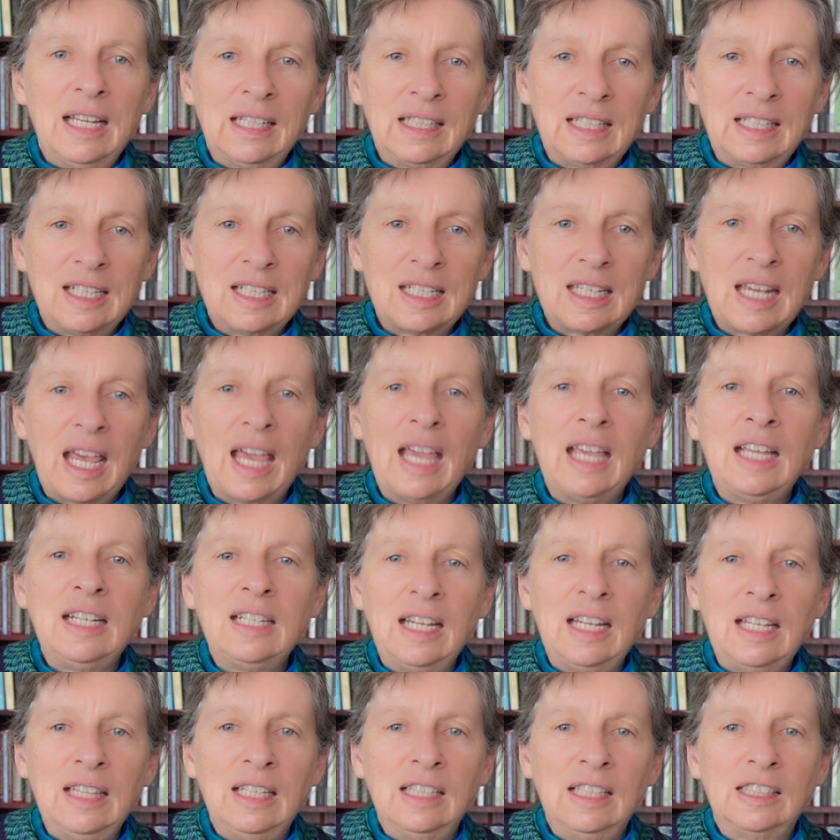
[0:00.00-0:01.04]
contained
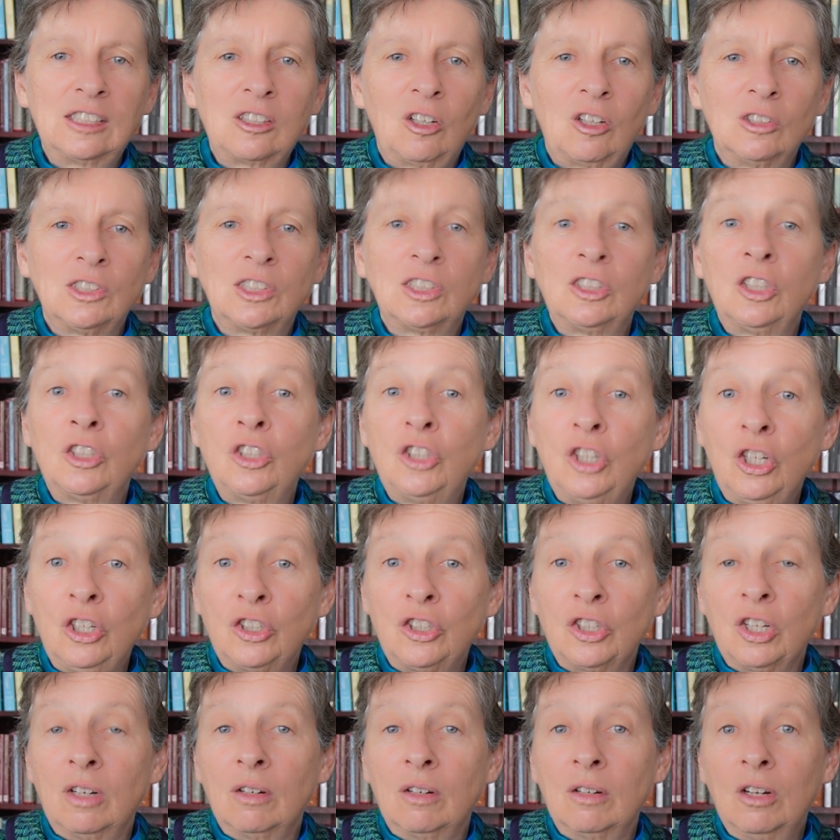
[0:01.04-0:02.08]
in this
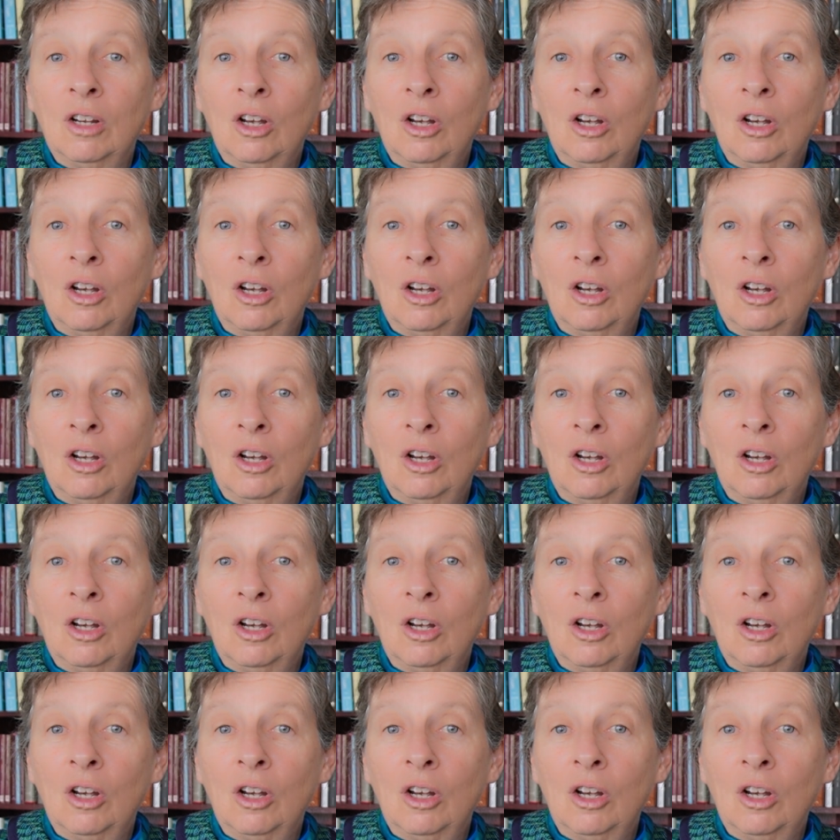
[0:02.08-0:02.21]
Constitution,